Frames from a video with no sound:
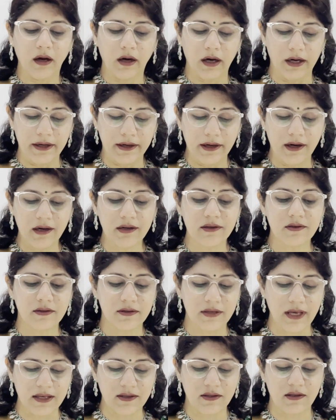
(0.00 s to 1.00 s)
conducts
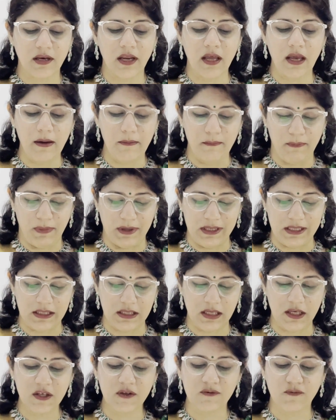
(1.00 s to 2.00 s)
sensory
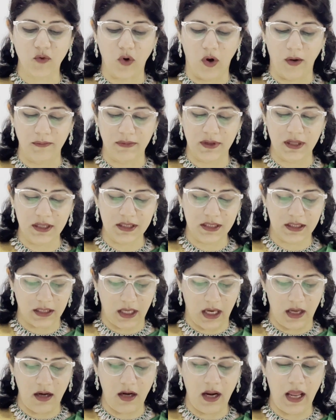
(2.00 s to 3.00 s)
impulses from the
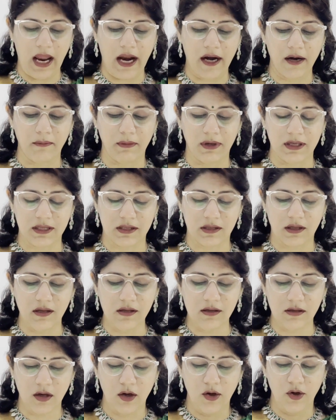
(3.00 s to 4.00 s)
skin and
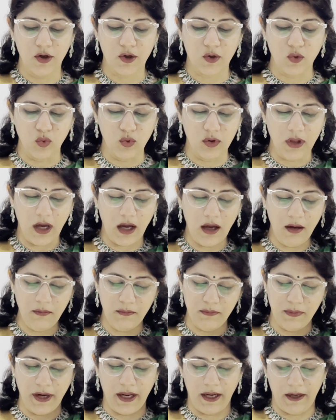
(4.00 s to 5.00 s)
muscles to the
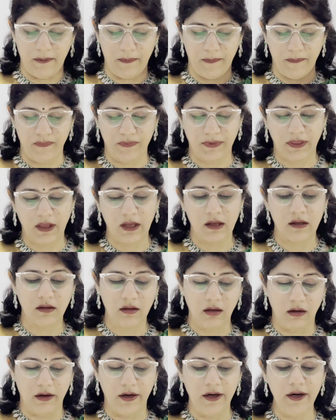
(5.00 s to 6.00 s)
brain.
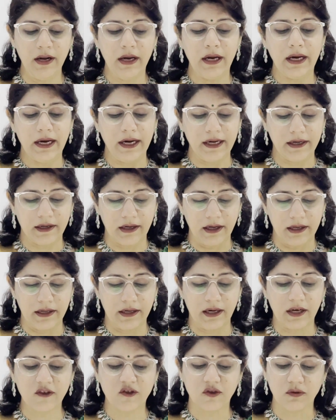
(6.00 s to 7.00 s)
Third, it
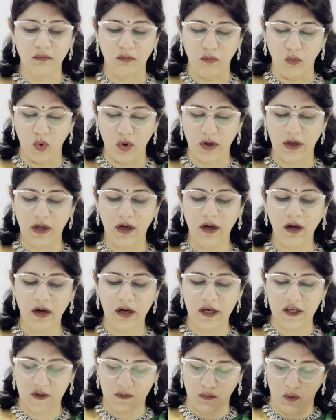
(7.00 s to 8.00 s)
conducts motor
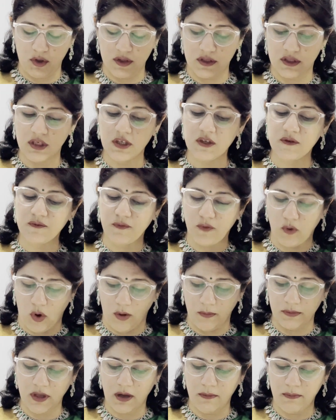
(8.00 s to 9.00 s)
responses
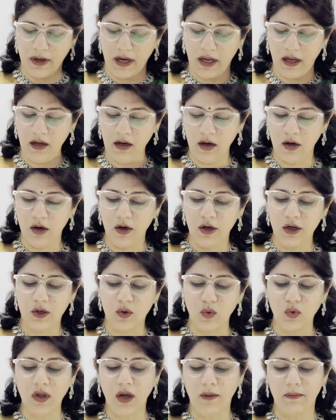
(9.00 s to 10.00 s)
from the brain
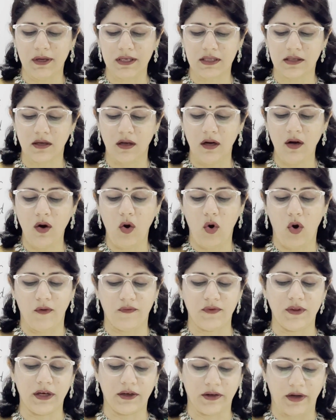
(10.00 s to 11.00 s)
to the muscle
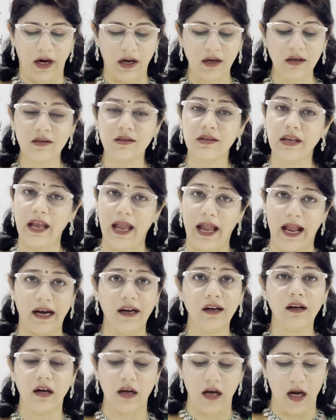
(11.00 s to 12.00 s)
of the trunks
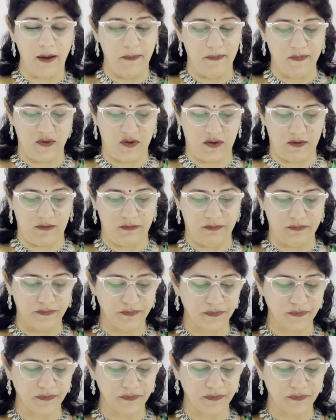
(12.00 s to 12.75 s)
and limbs.